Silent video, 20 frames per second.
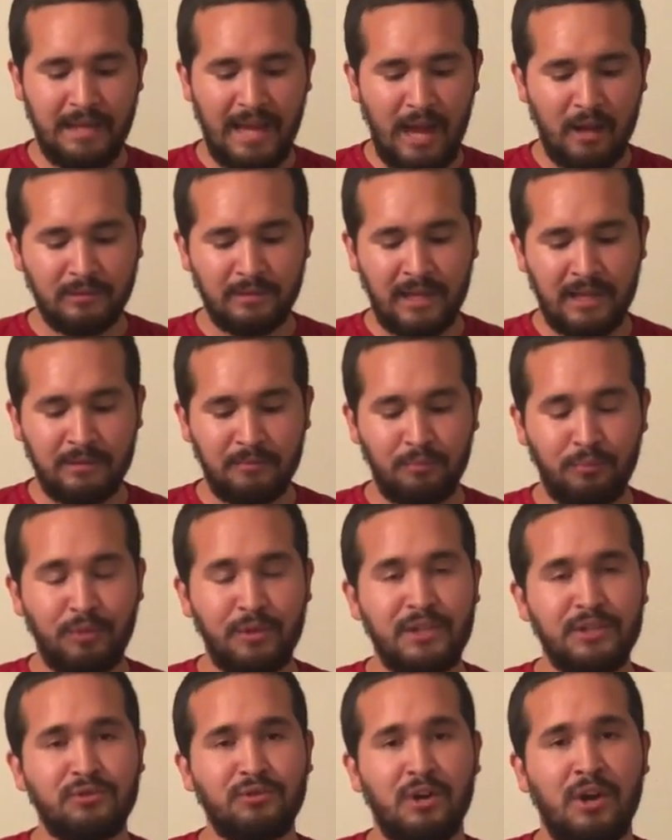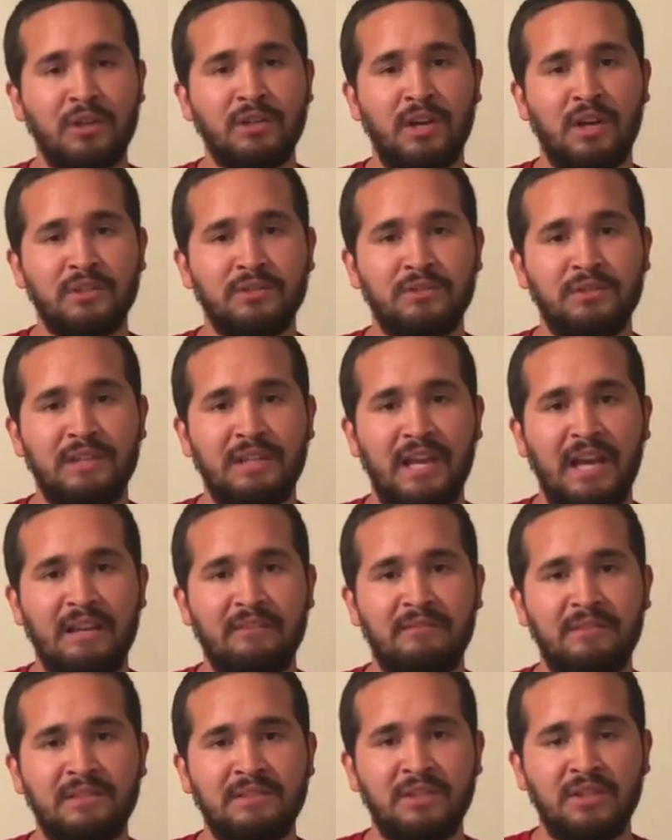outline pre-drawn onto the
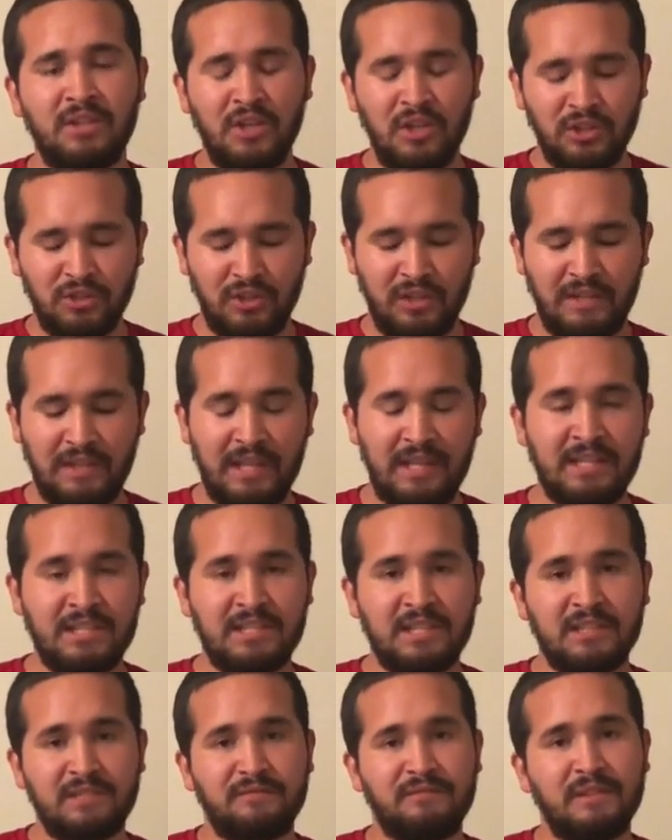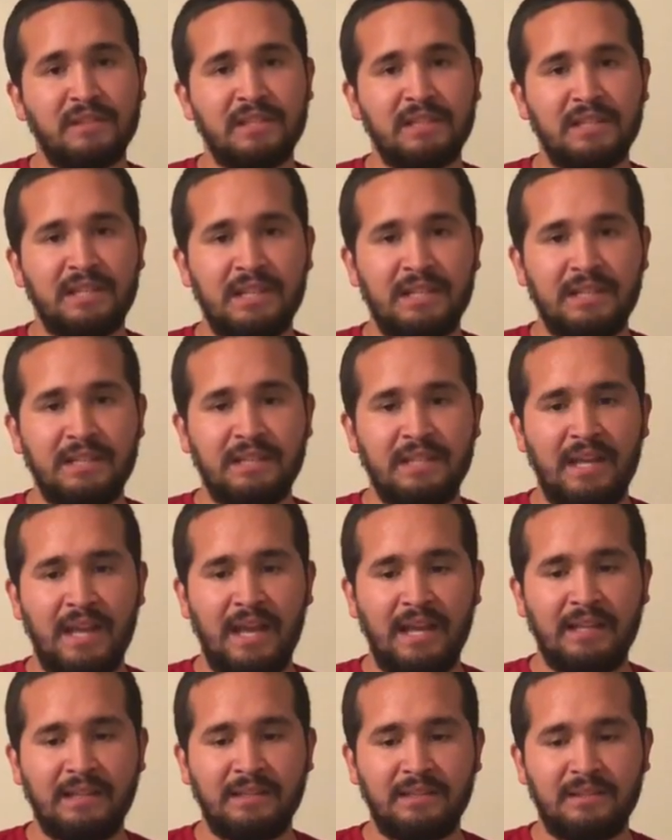canvas so that they can just fill it in
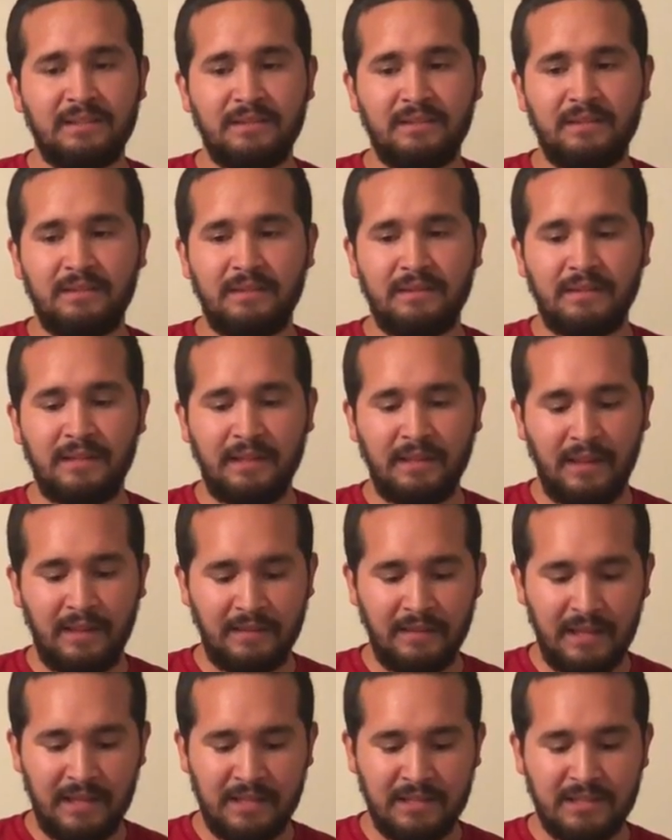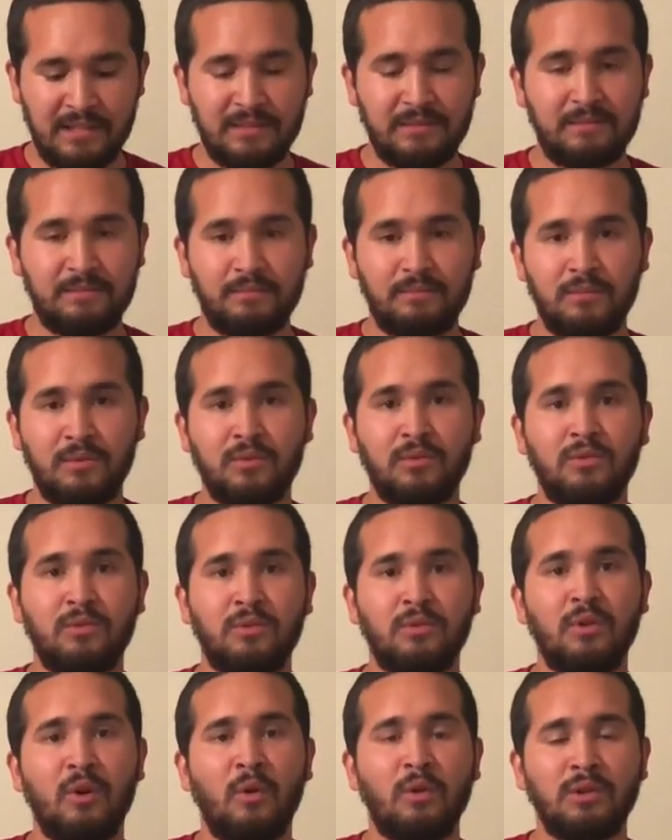and that they can just
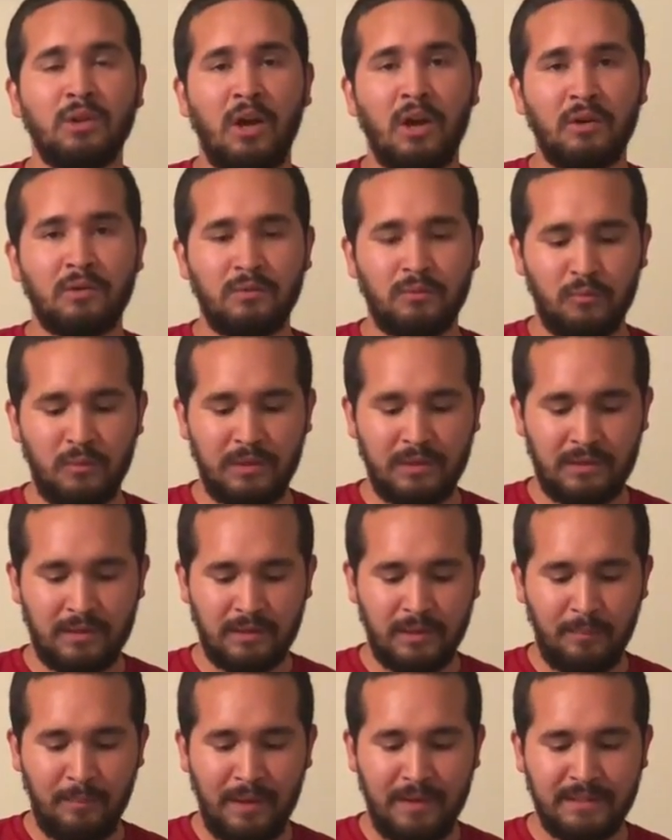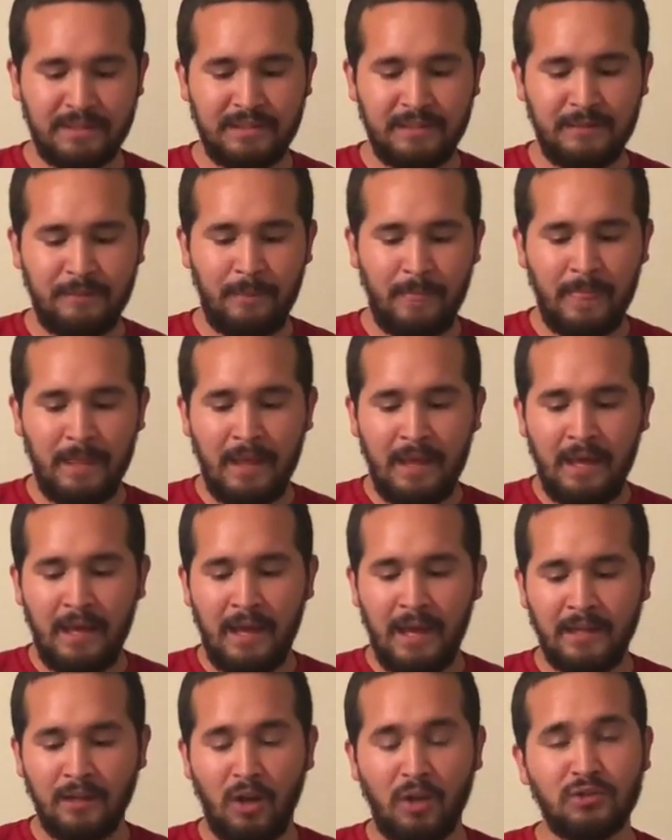go along with the painting.
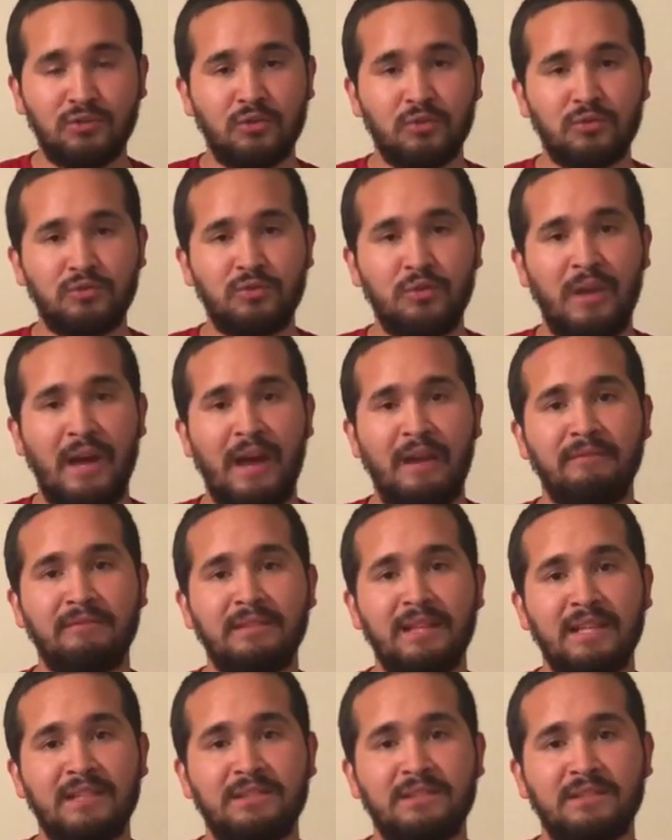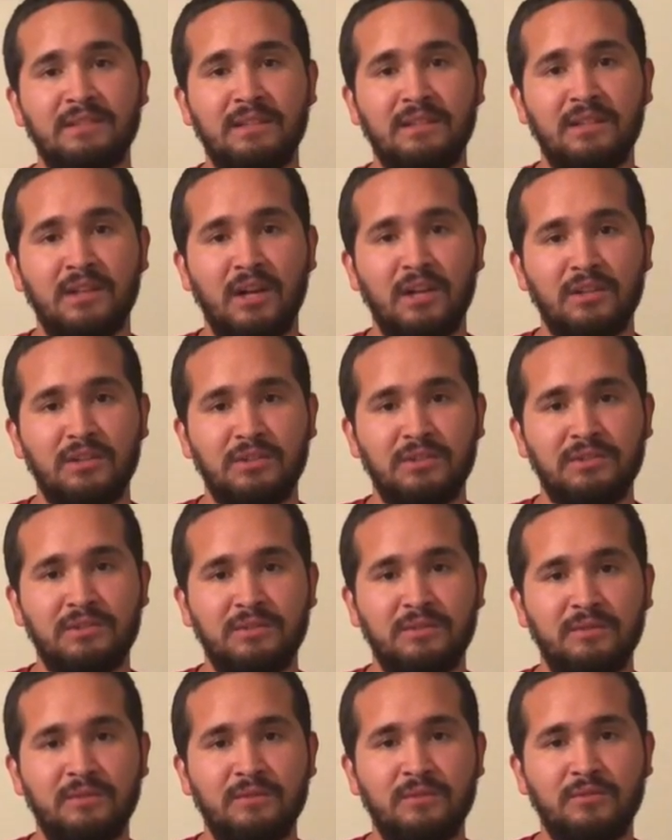And also to have less
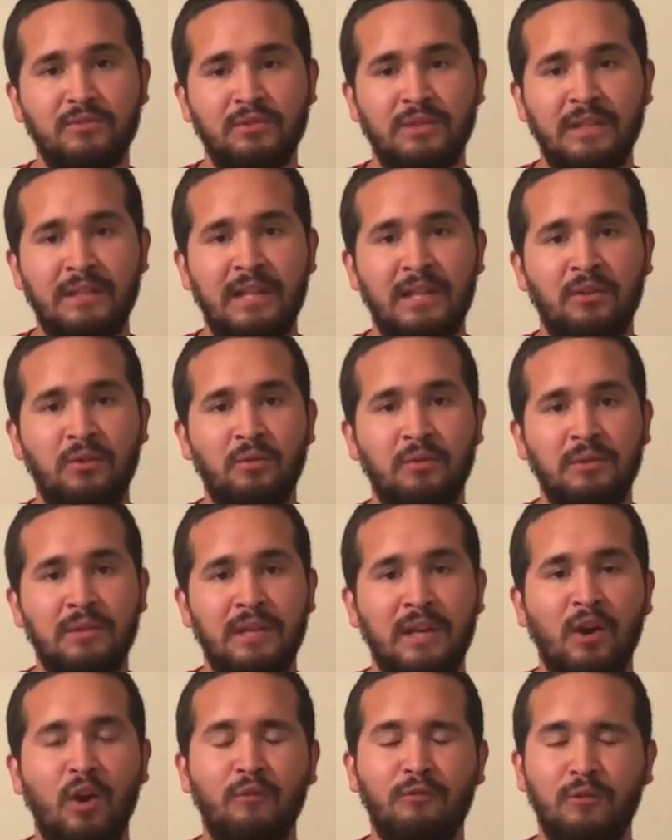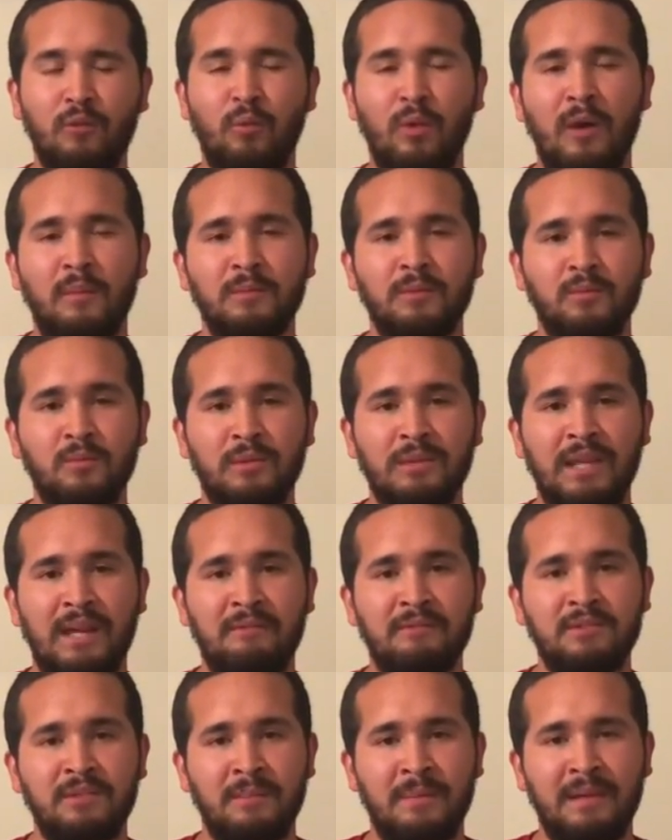colors so that they don't get overwhelmed with
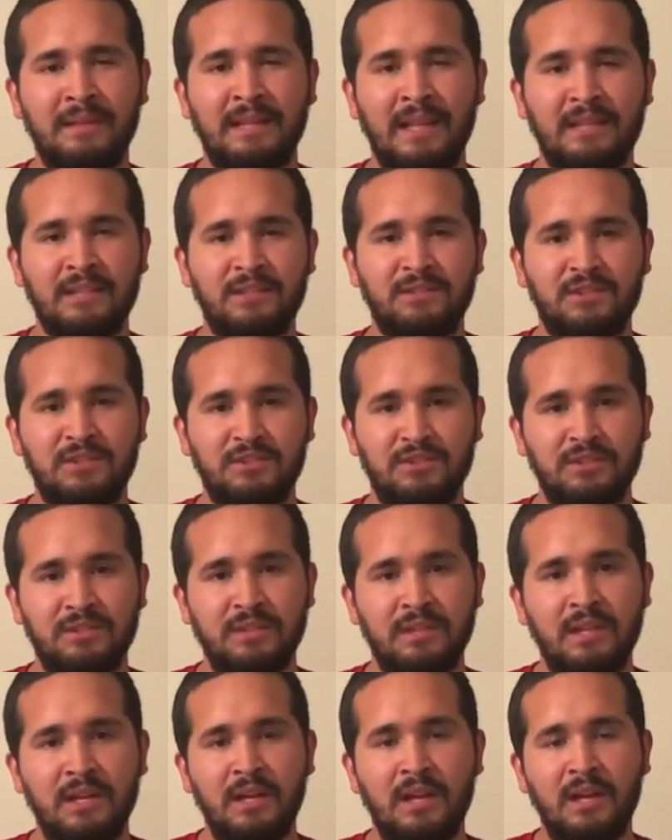having to make that decision.